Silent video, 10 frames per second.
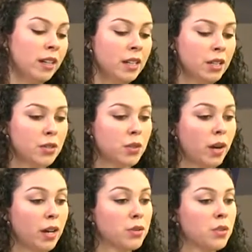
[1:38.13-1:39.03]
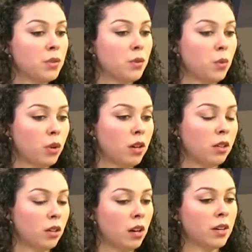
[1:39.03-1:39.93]
Okay. So I also work a
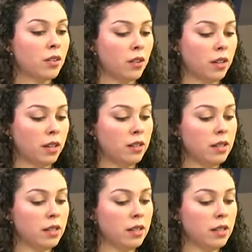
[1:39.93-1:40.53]
lot on